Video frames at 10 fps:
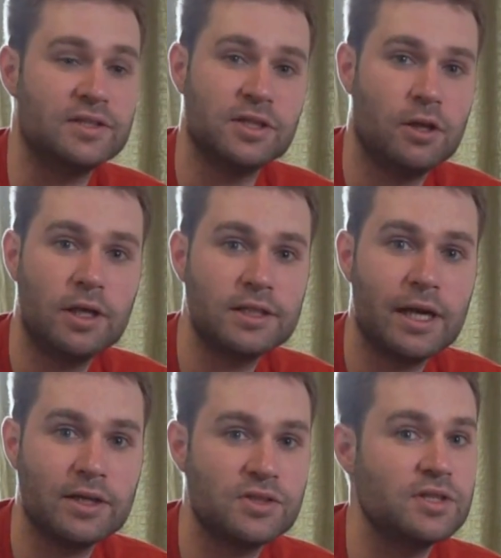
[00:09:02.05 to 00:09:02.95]
It's still
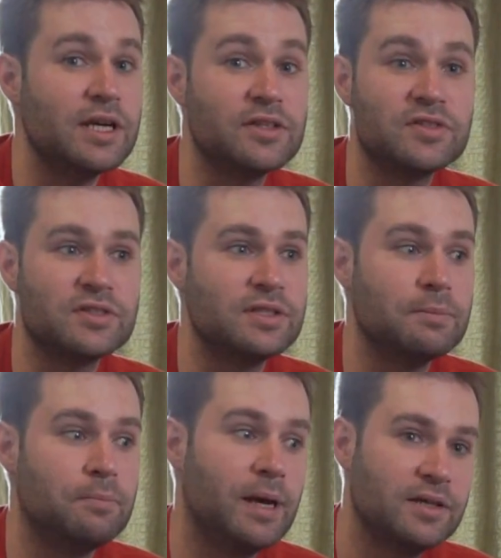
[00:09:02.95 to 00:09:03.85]
on tests. It's
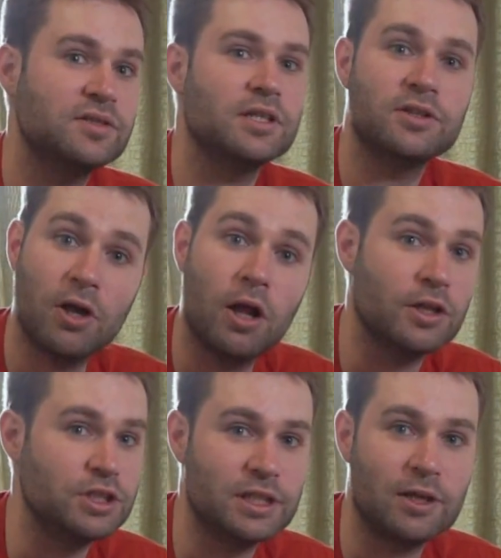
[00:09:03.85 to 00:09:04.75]
the best
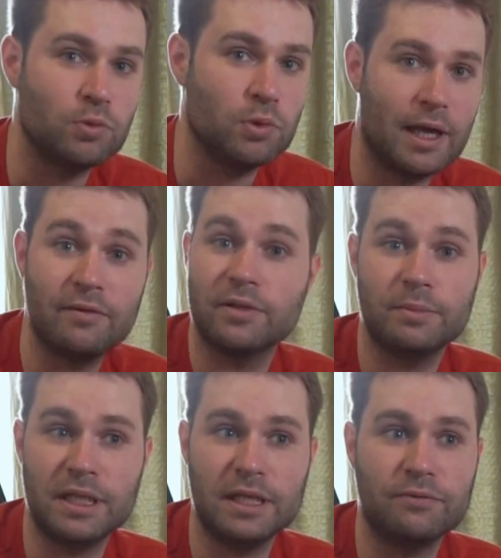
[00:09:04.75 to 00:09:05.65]
technology will
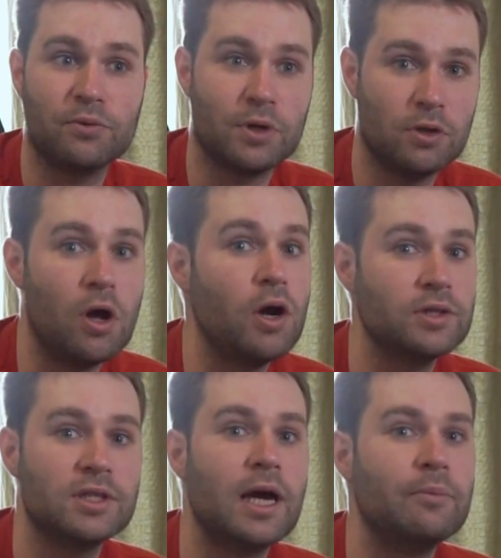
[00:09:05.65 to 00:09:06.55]
ever be for a
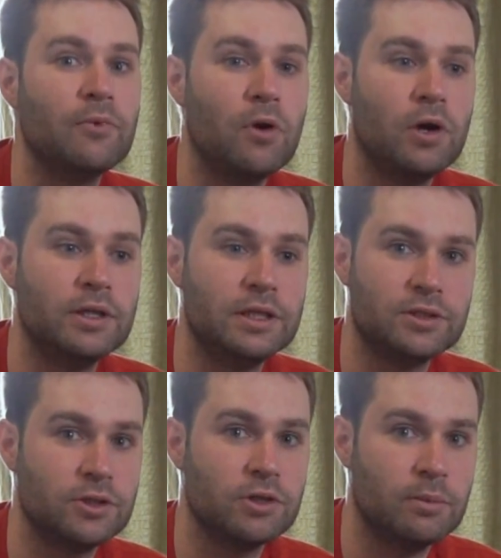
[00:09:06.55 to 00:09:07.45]
long time on
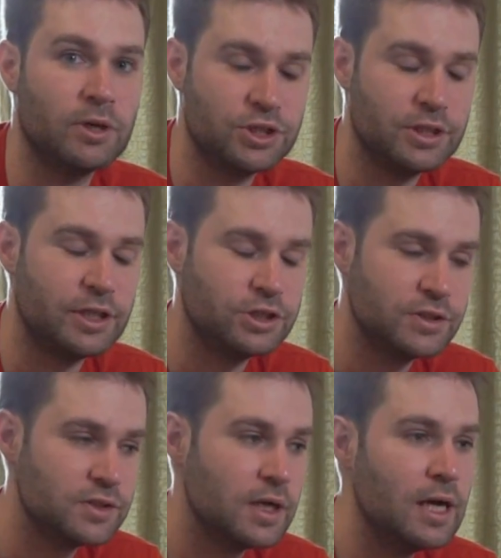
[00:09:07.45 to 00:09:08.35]
internal combustion
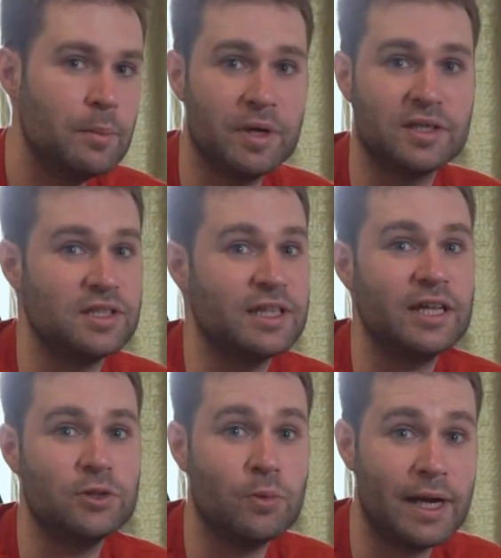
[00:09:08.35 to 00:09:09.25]
engines, because
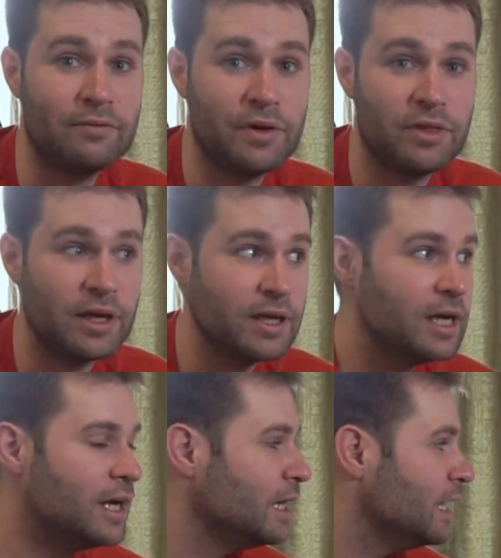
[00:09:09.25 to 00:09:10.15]
it can do
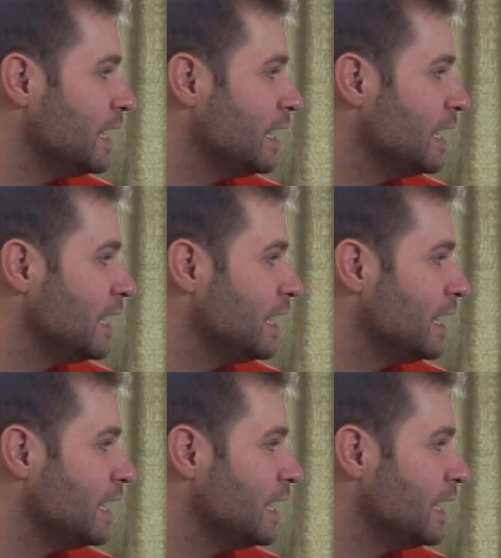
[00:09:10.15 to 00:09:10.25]
everything.